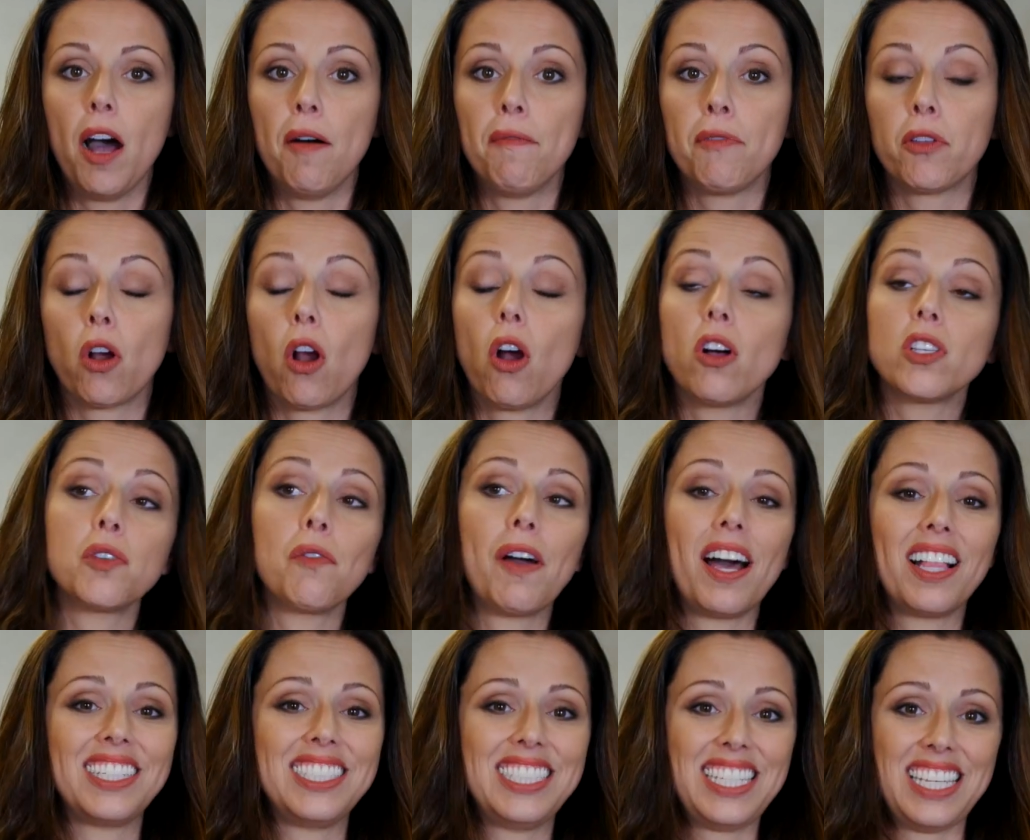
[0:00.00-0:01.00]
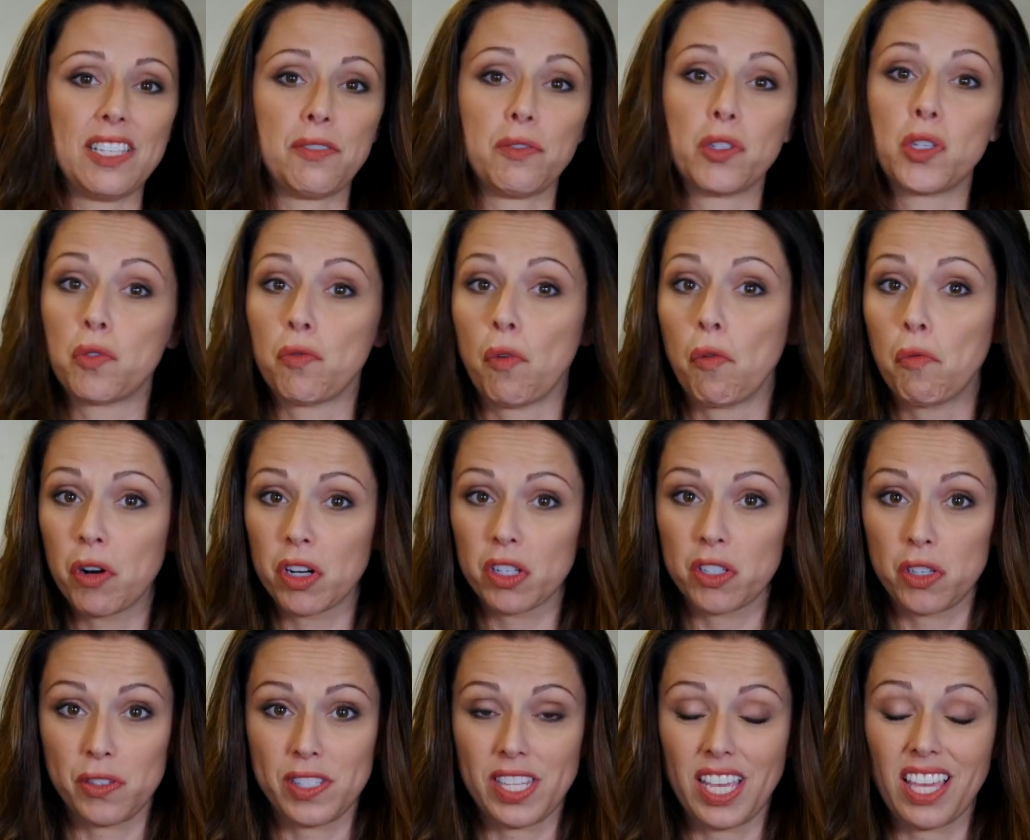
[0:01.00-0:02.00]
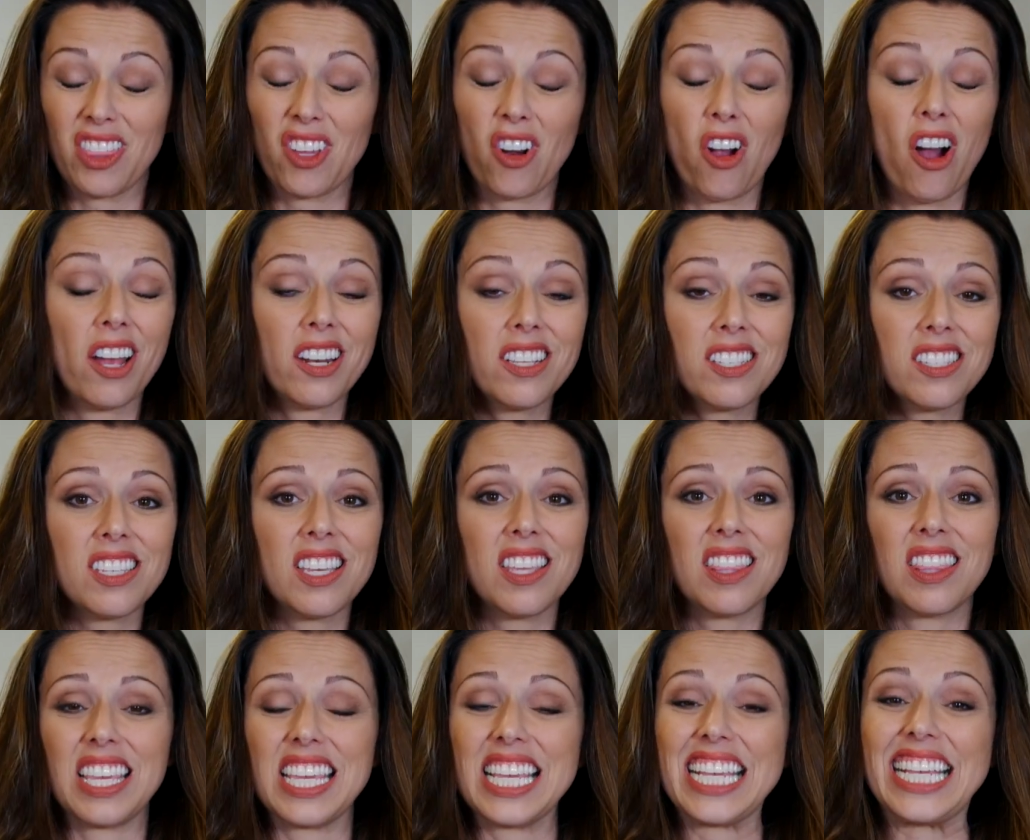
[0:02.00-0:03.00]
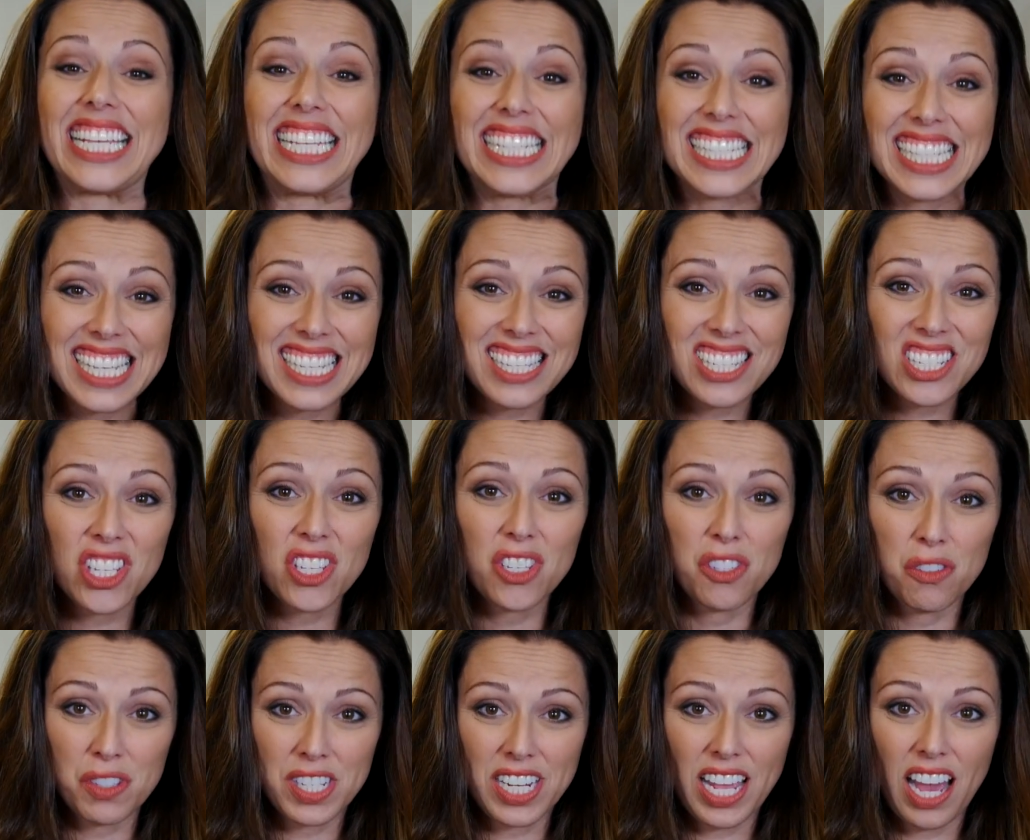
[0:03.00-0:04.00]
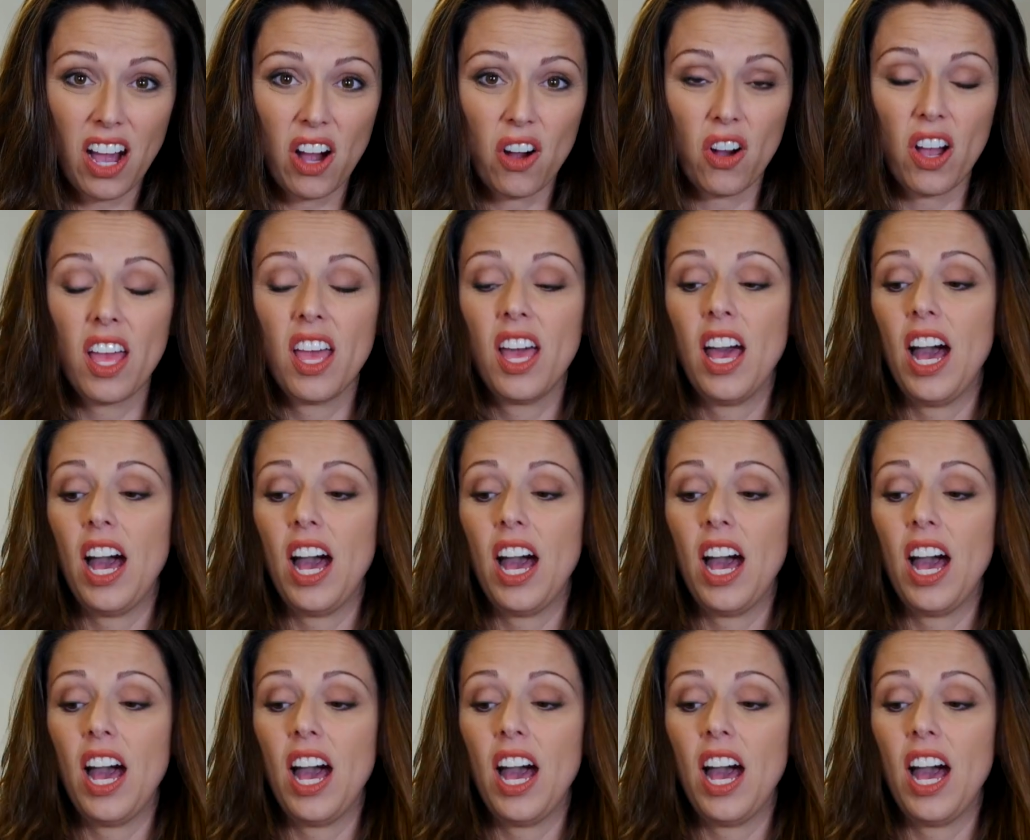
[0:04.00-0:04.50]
There are also LEDs, which is what we're using. They're honestly the easiest to use now.